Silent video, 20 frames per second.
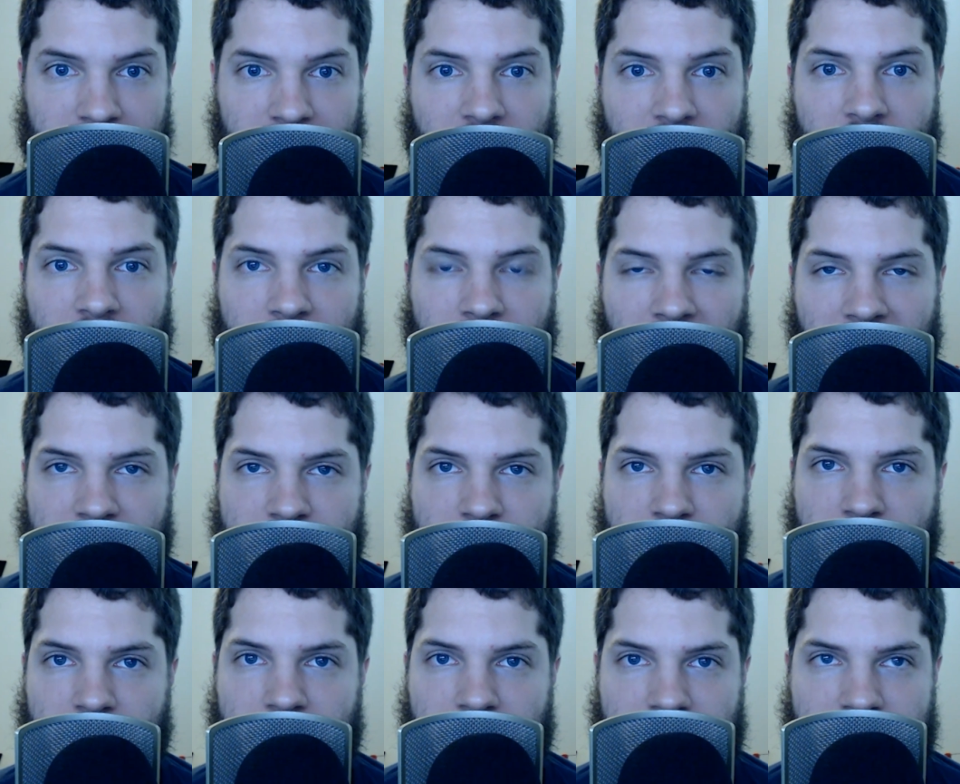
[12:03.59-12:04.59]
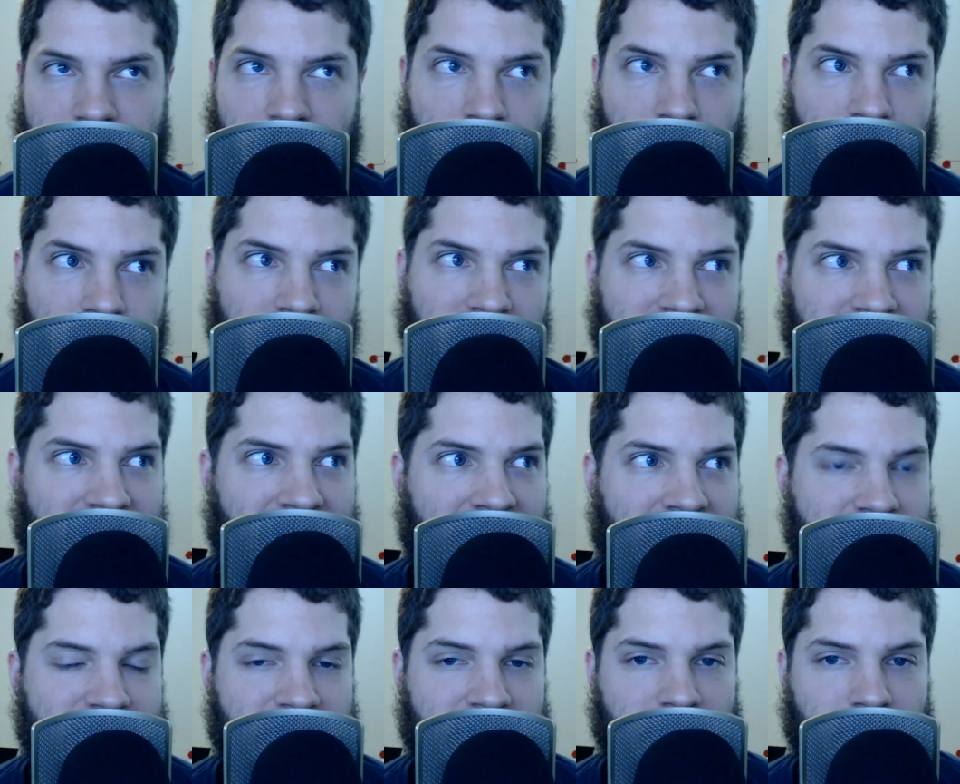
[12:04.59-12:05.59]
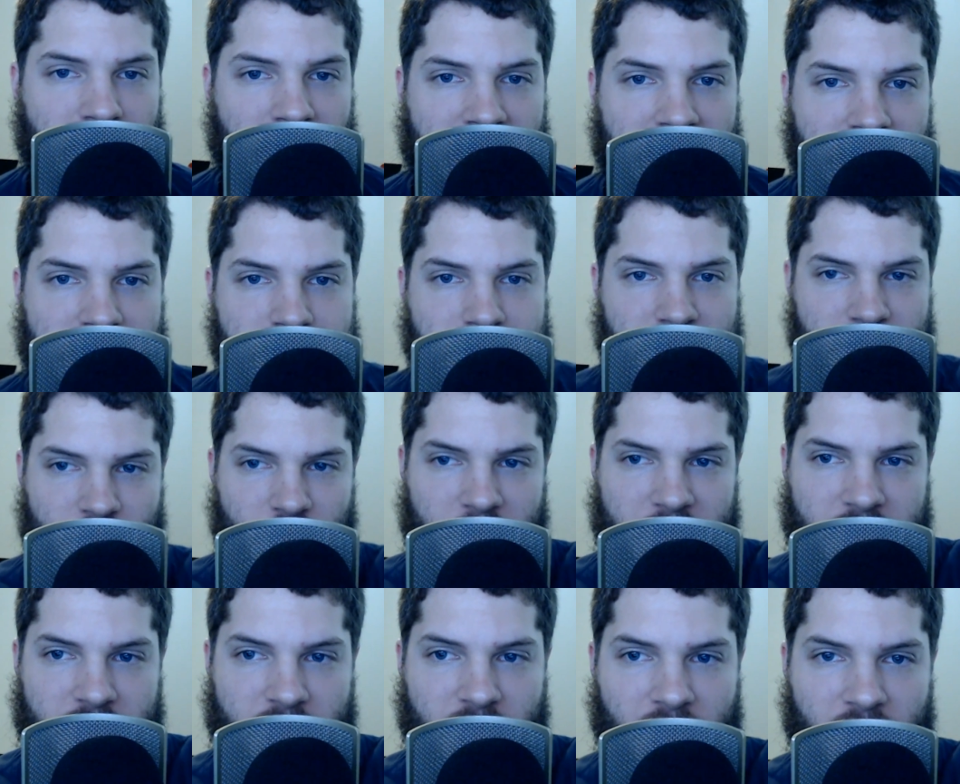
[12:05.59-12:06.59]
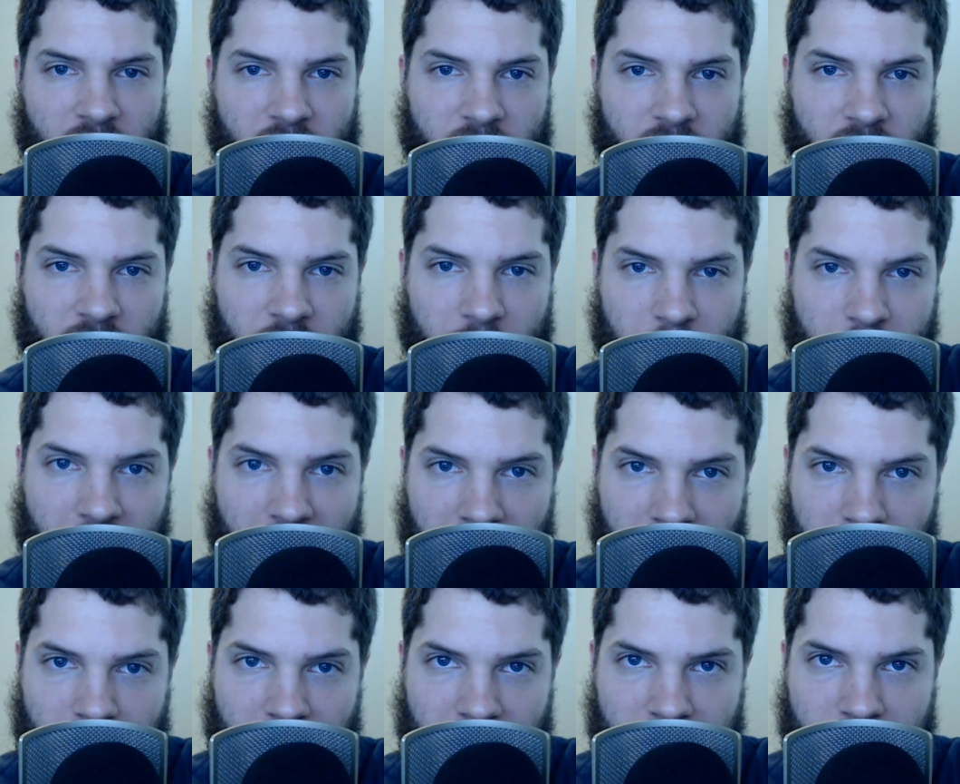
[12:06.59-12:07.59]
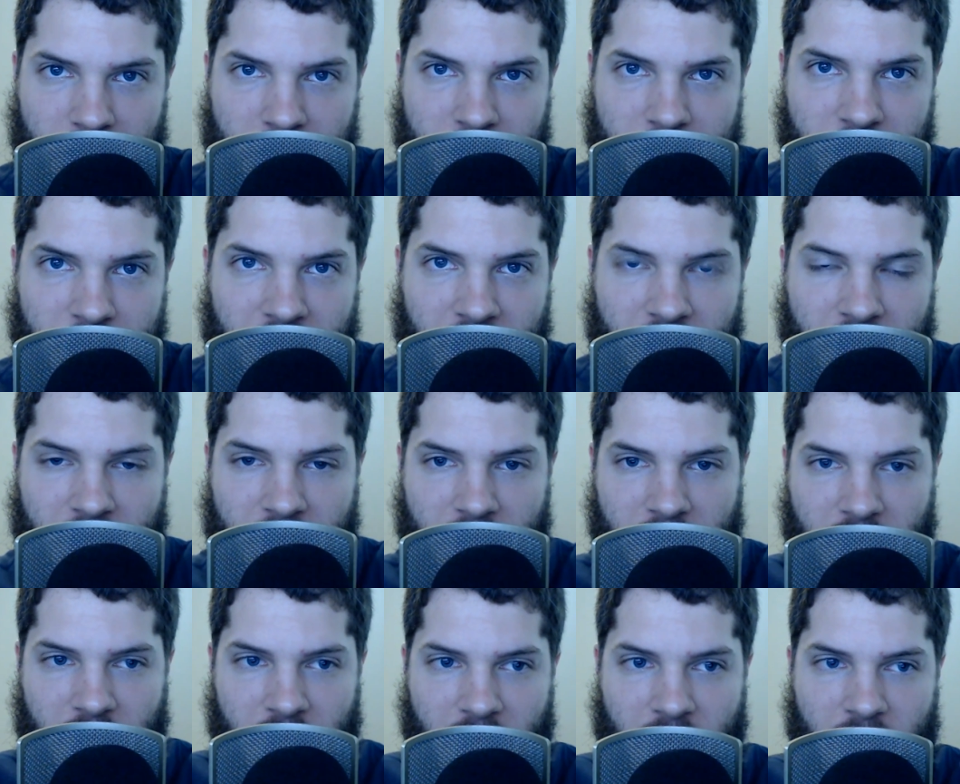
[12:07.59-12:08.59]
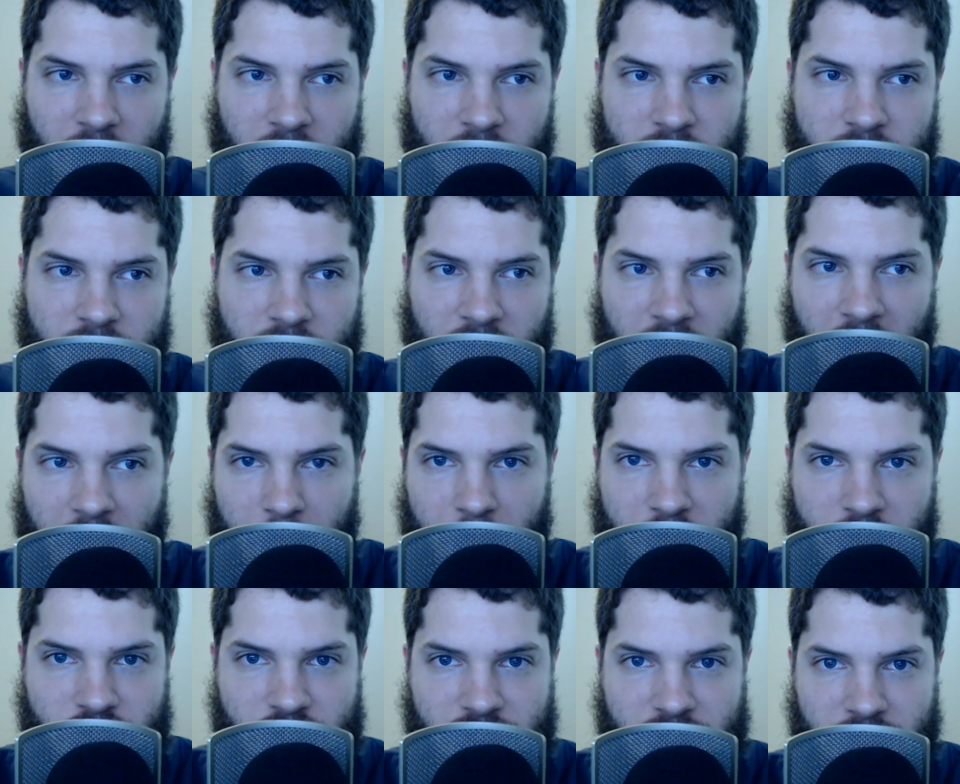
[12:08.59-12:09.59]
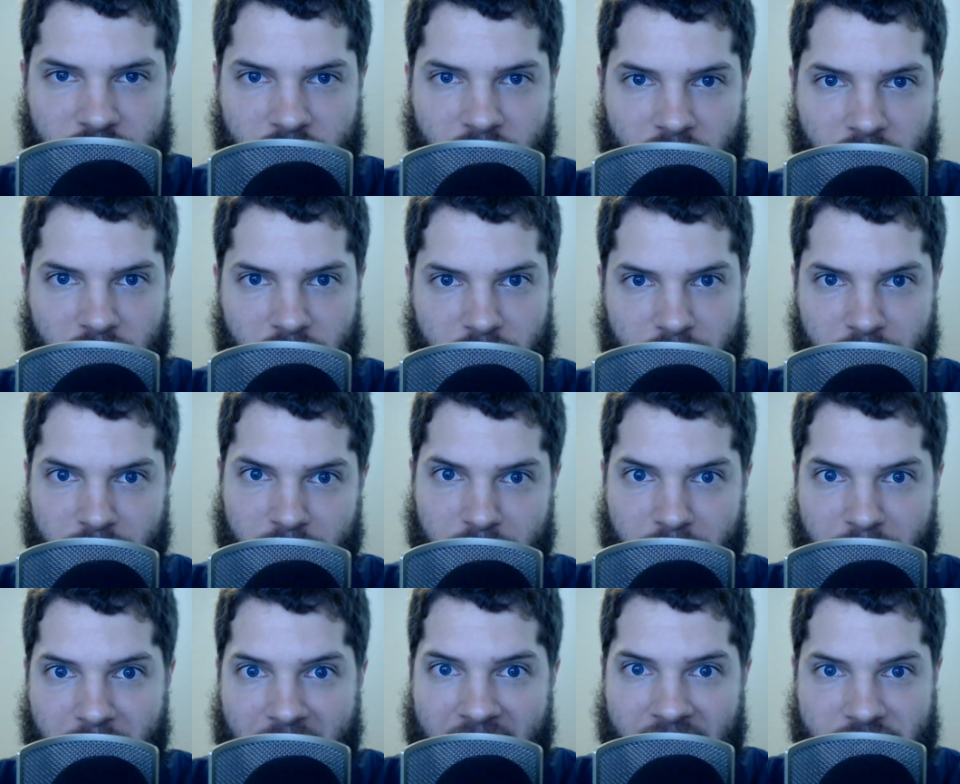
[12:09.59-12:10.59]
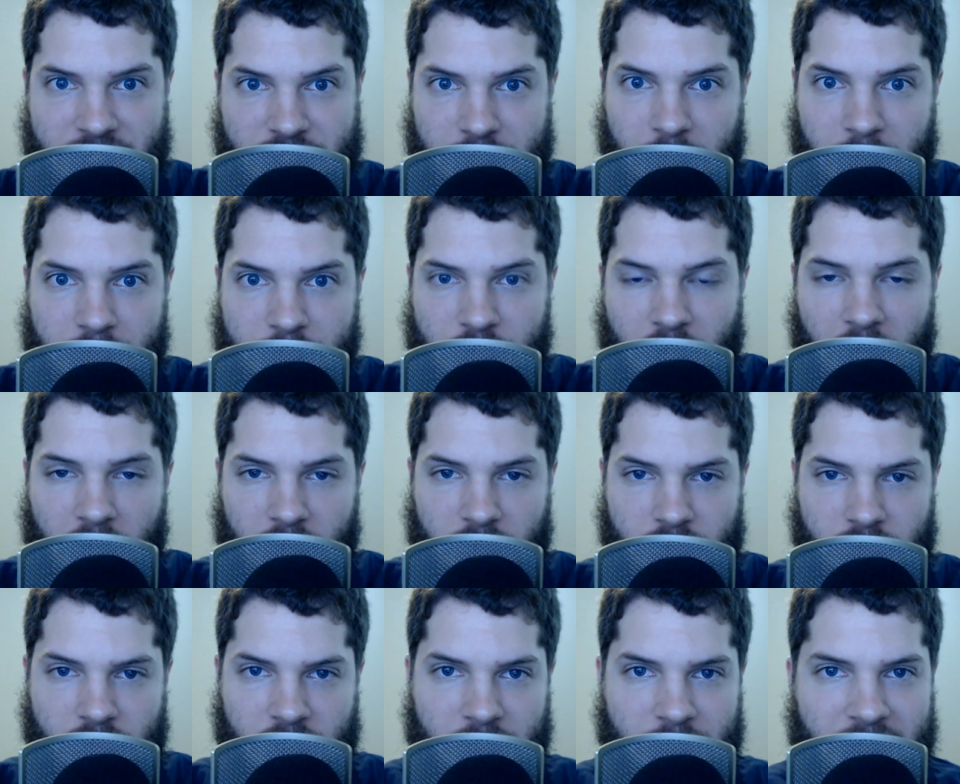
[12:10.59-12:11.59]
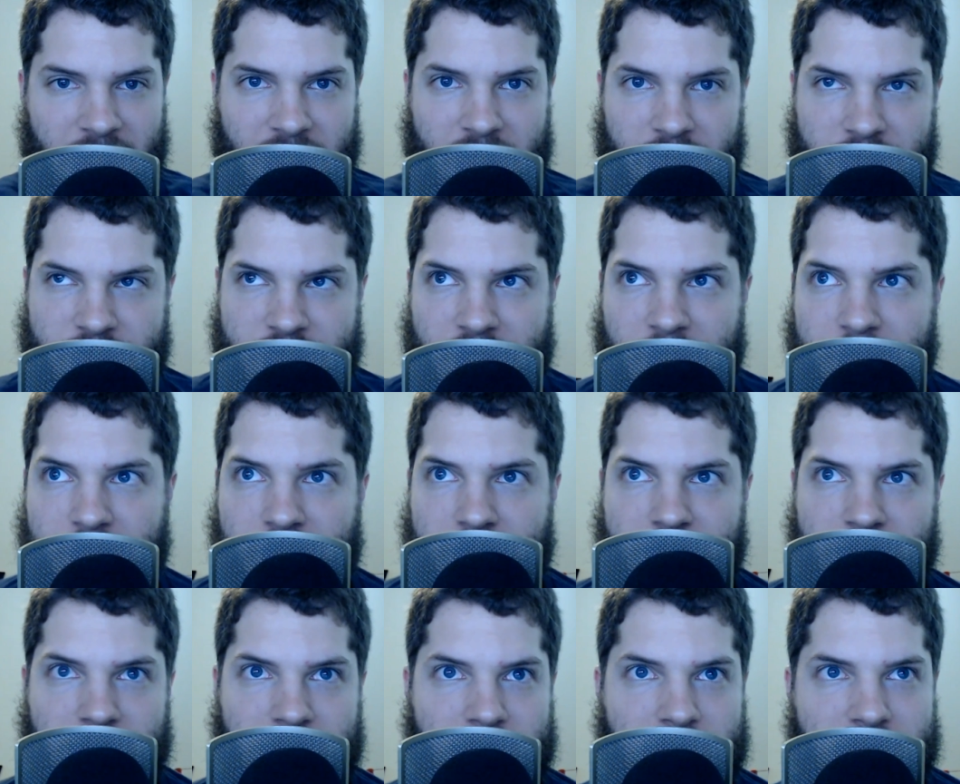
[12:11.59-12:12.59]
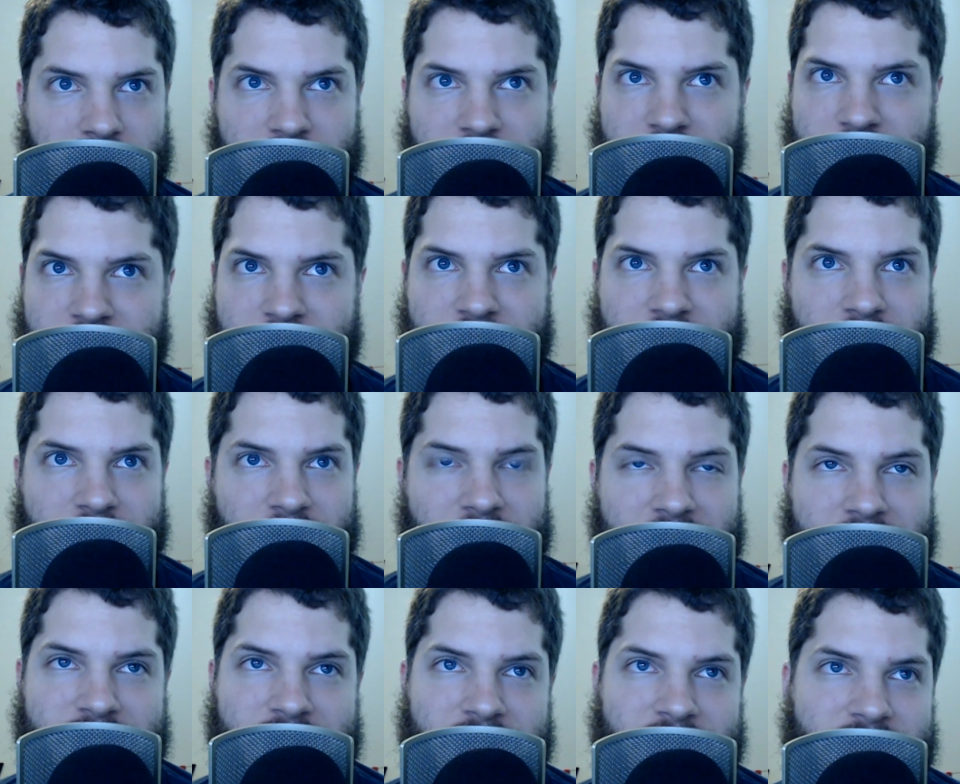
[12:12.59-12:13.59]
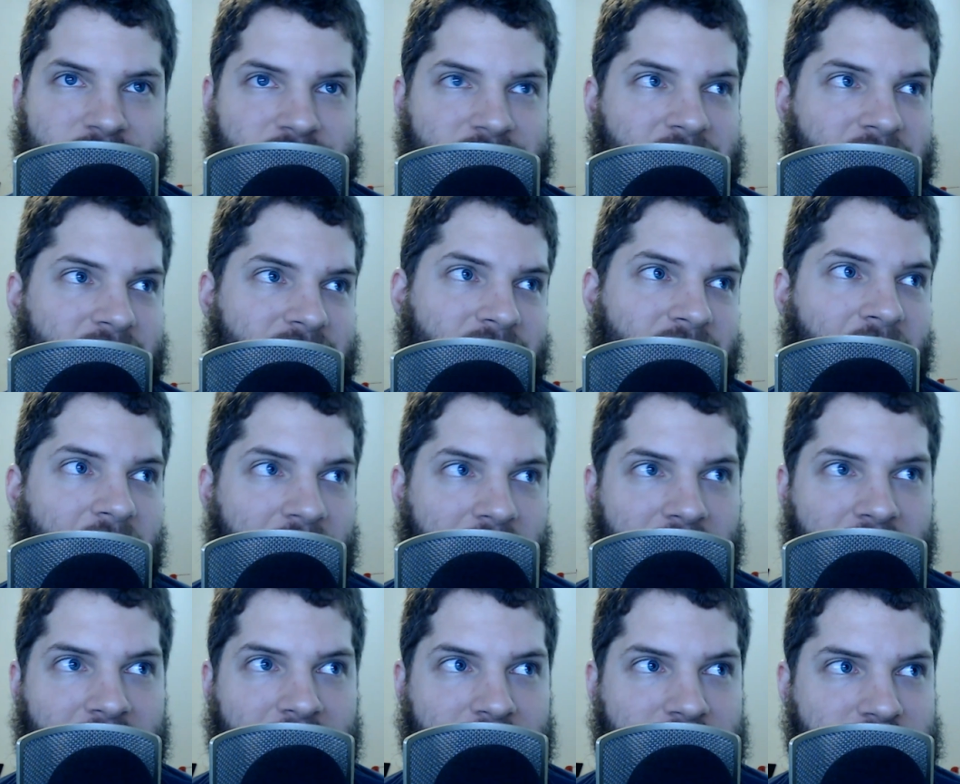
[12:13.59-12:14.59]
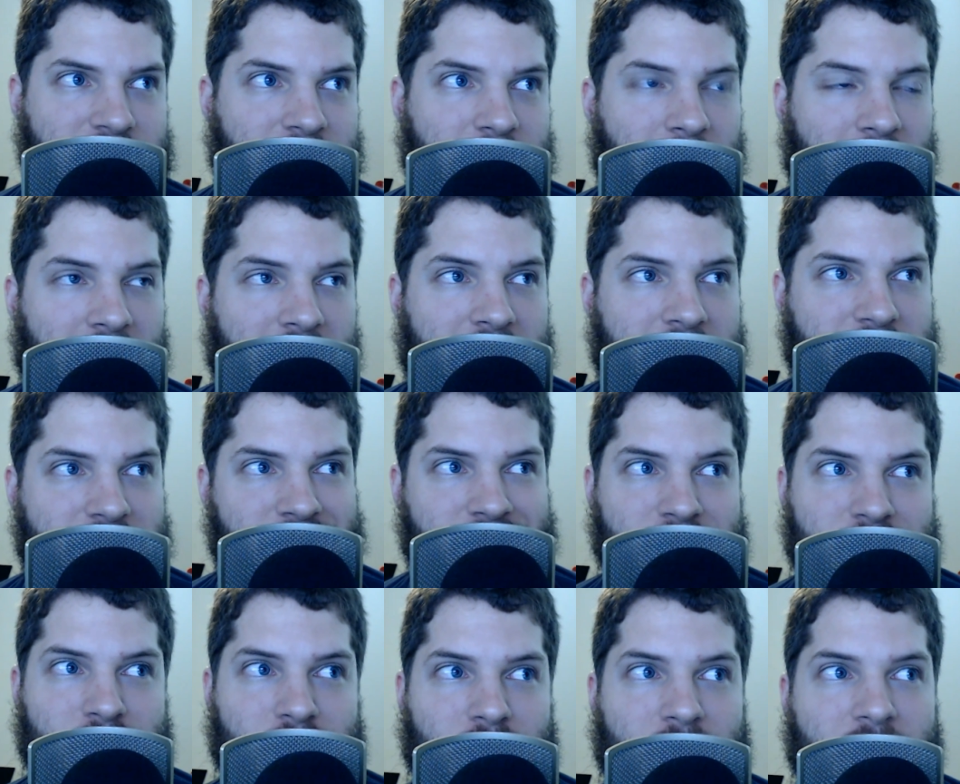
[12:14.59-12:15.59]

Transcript: Mind you, Social Blade has a range between the bare minimum and how much, maximum dollar you can make. And some YouTube users, it's crazy. It's like $9,000 a month to